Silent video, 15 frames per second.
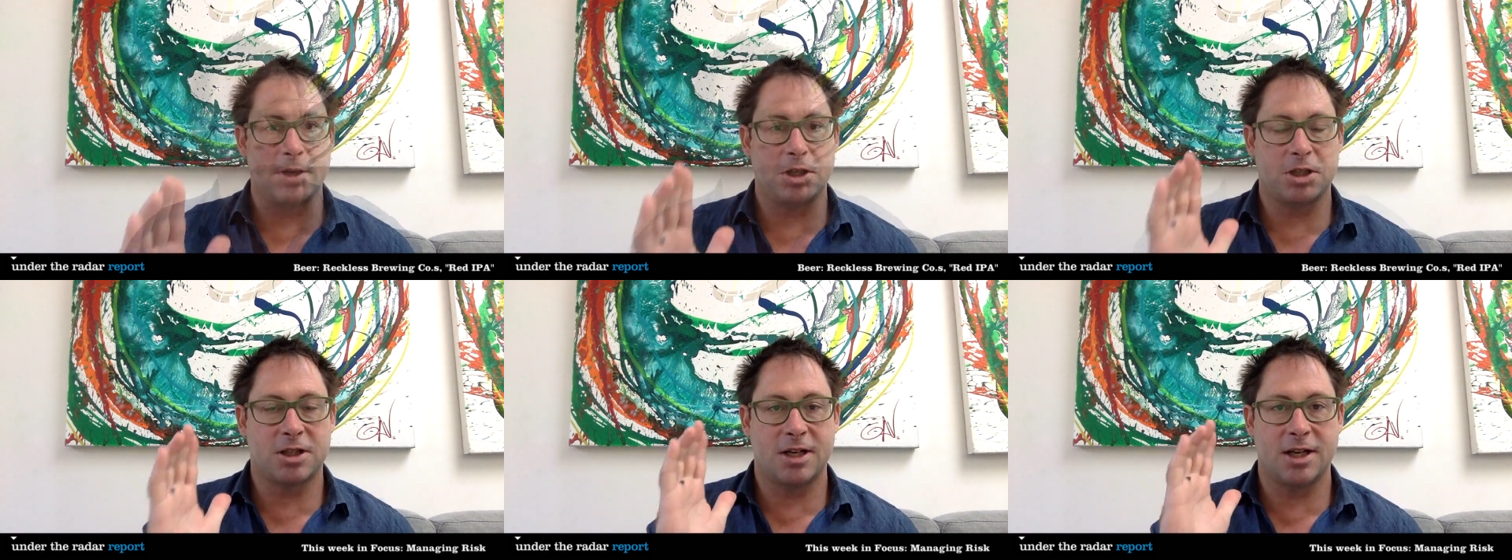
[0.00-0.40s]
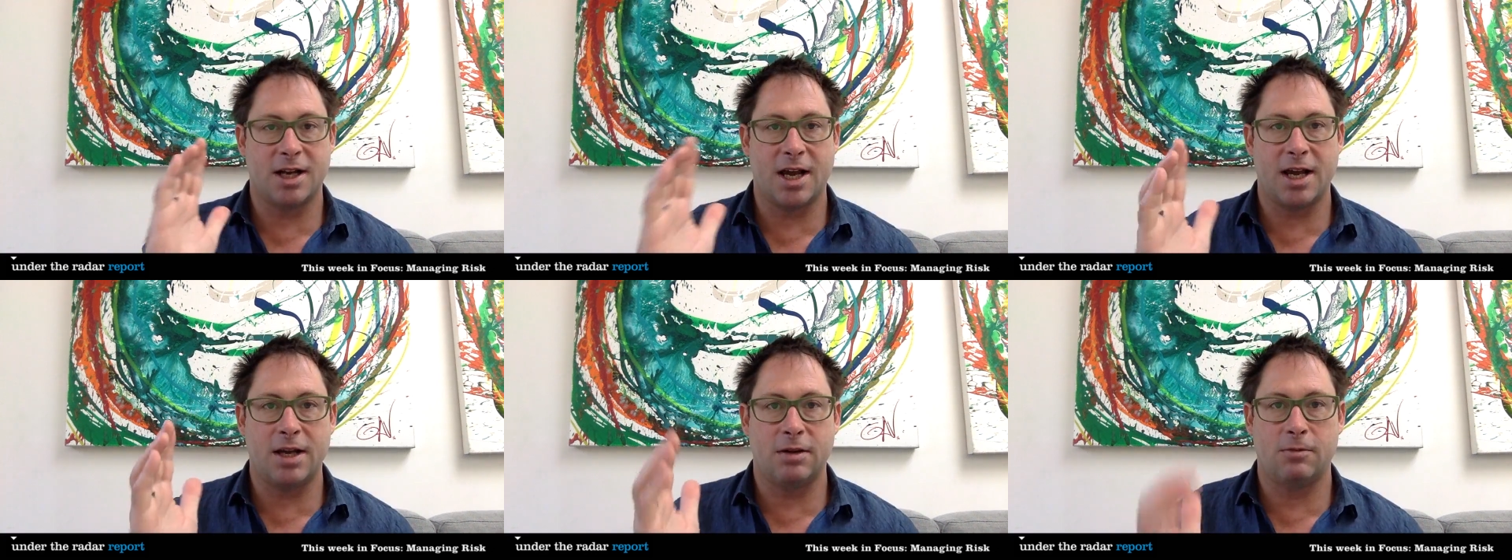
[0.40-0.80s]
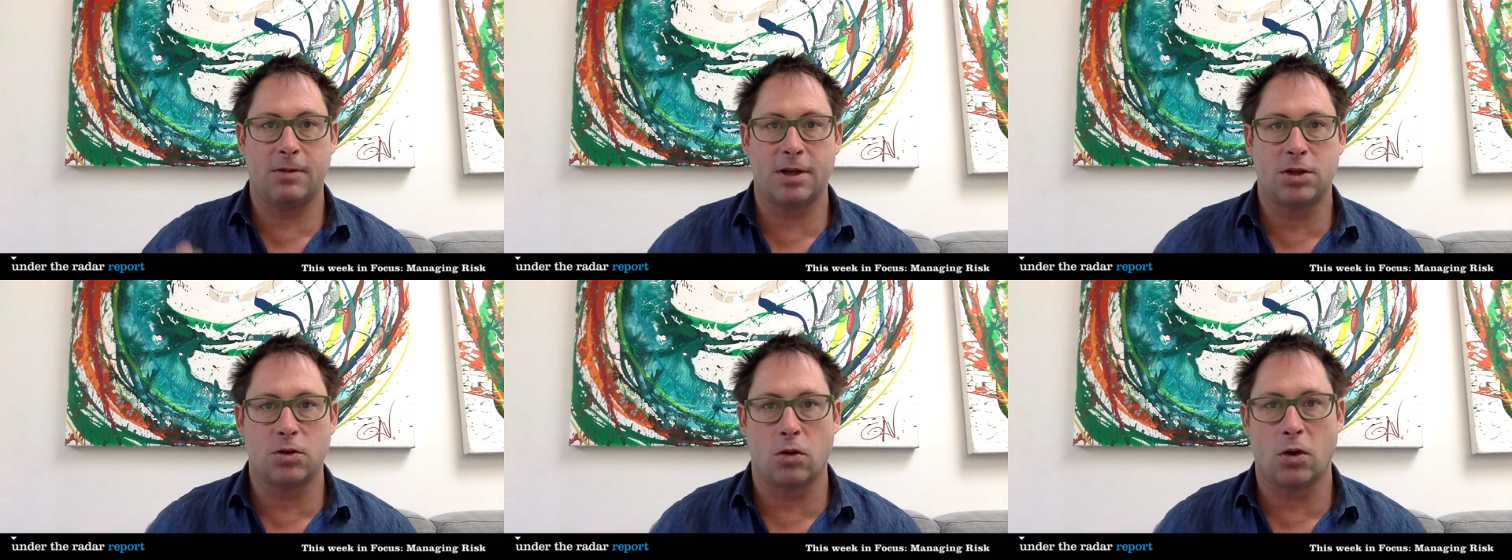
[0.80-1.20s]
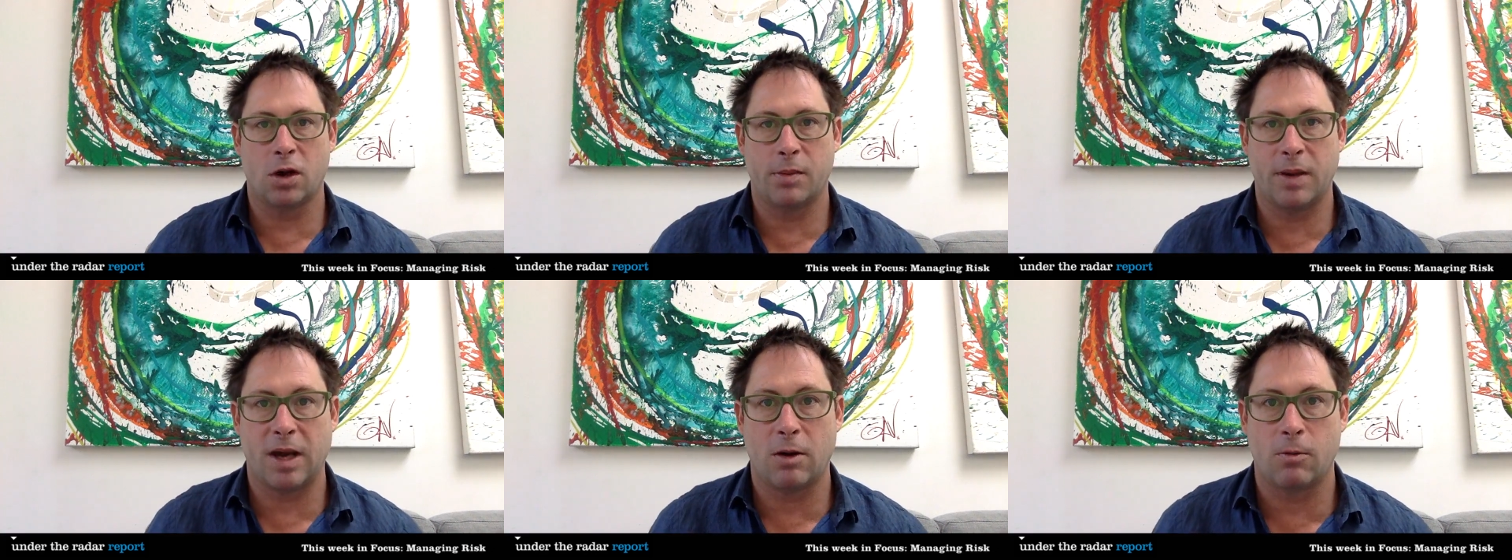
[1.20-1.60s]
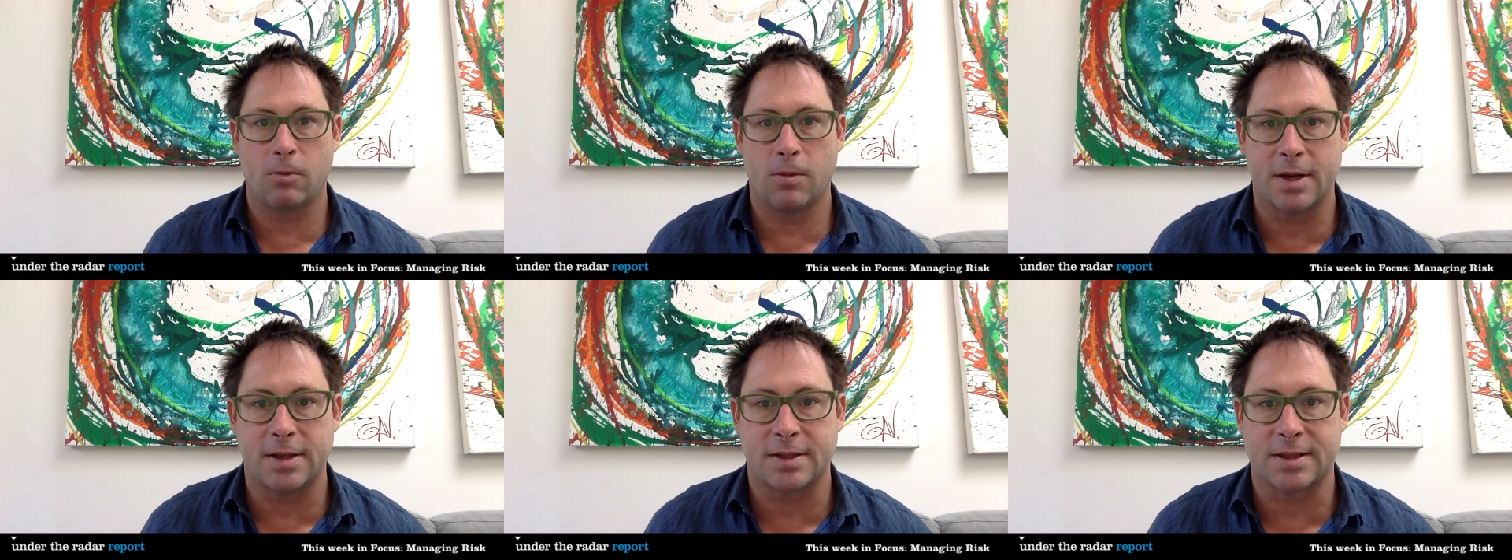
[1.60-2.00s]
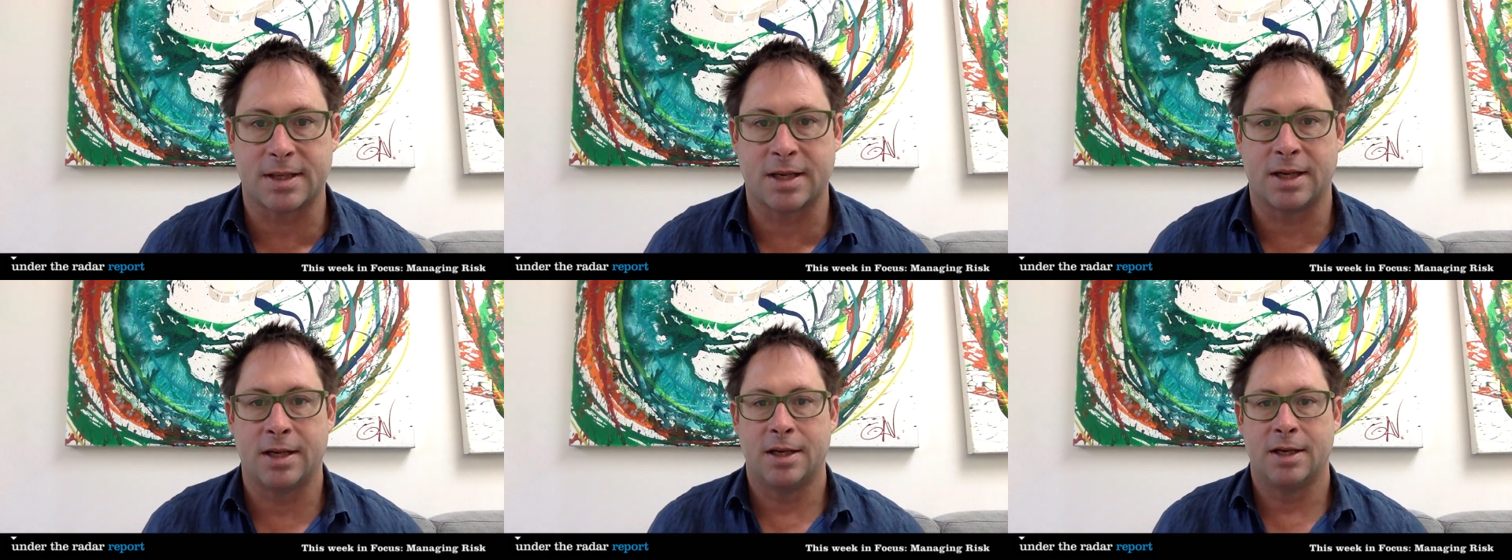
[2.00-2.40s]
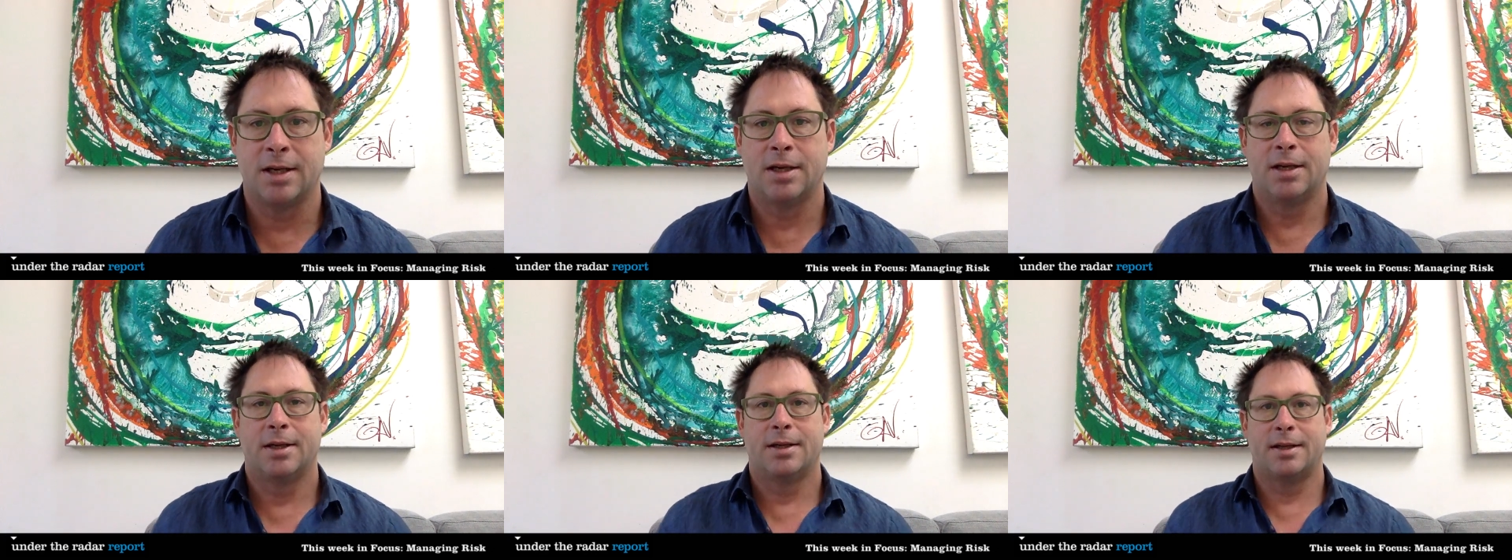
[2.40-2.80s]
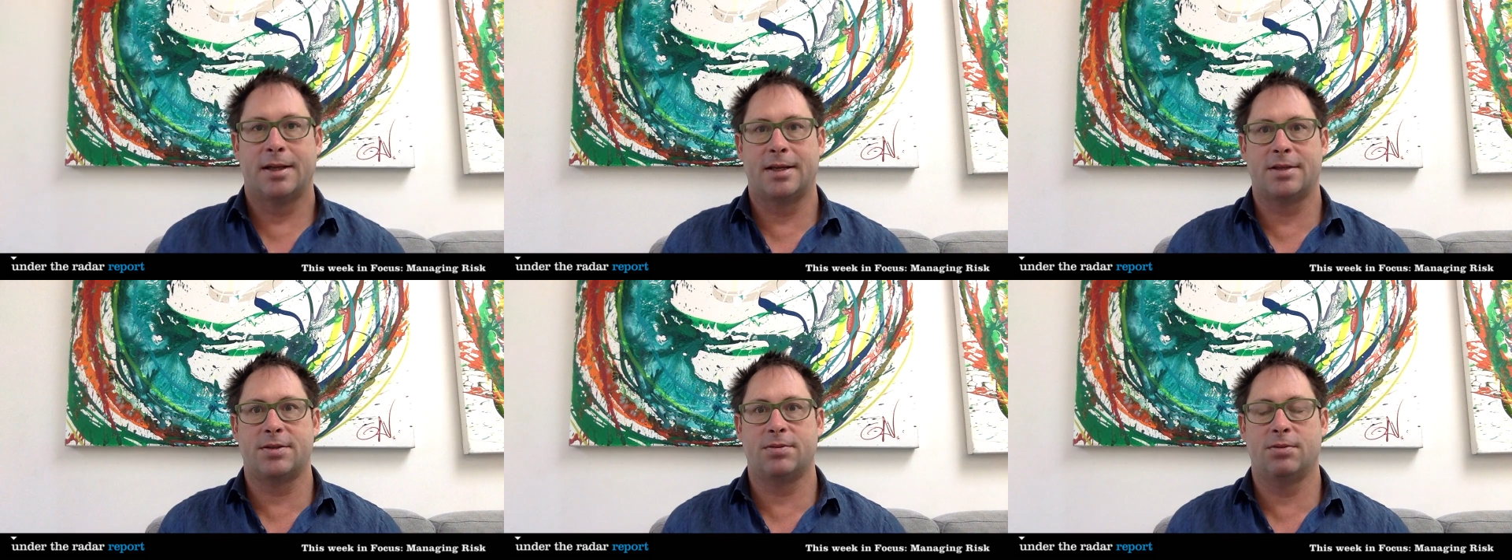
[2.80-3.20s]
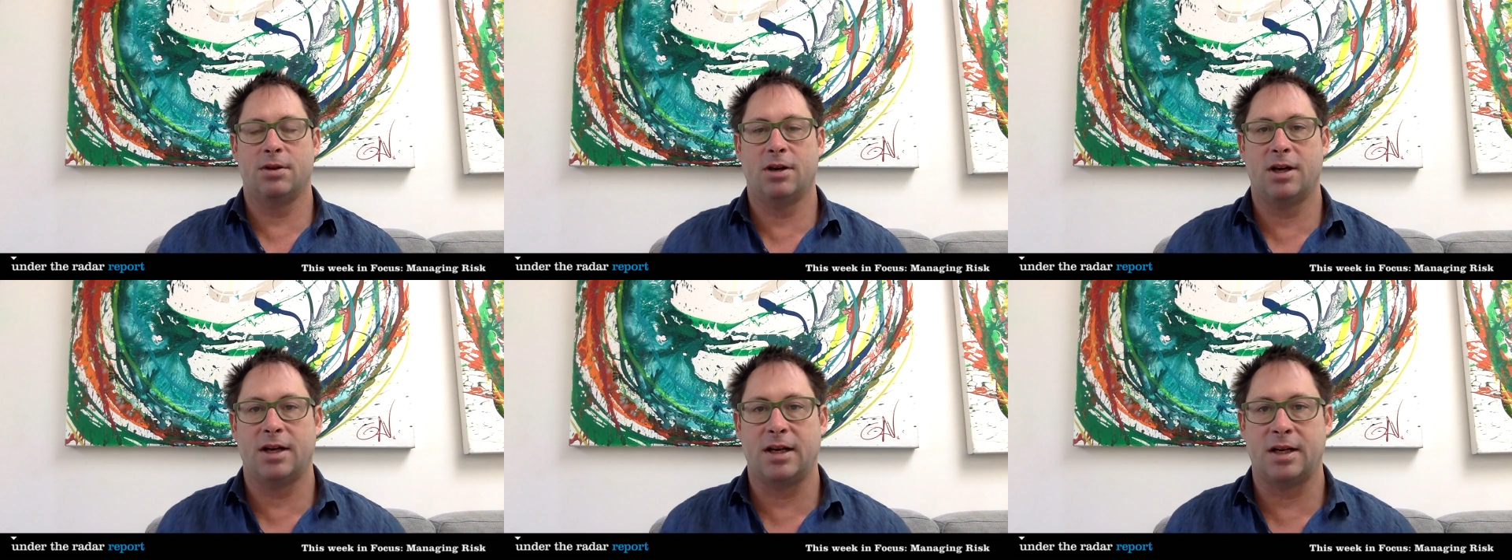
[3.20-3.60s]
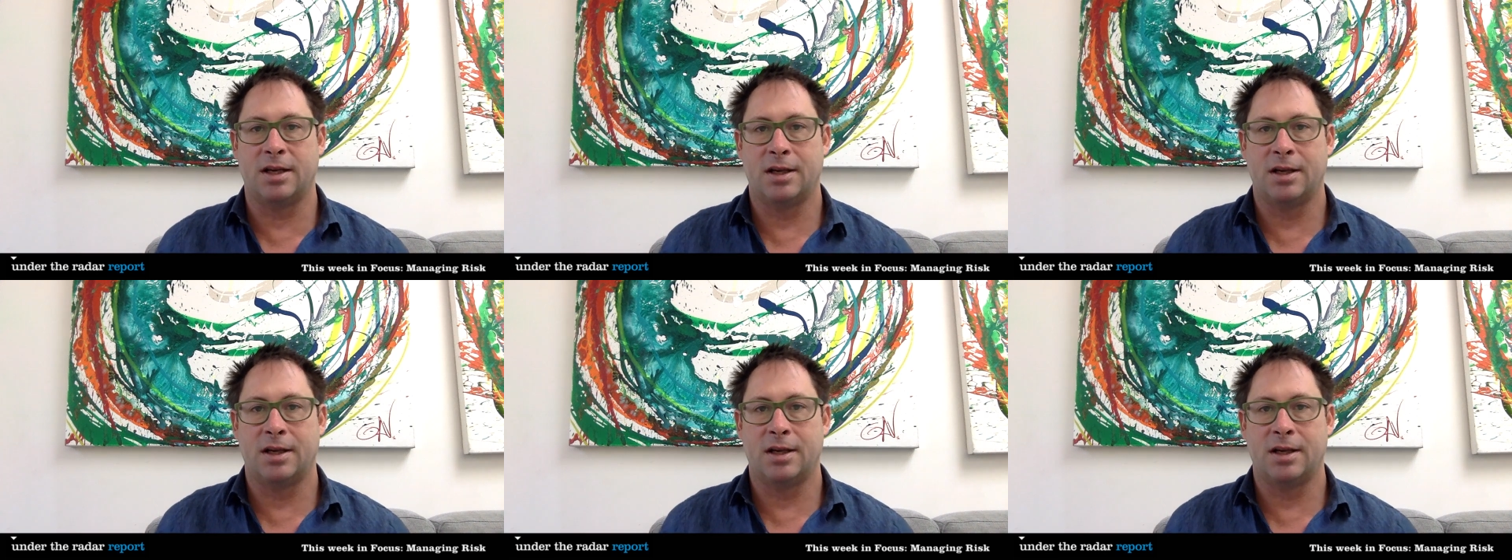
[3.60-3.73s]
Today we're talking about risk. That's right.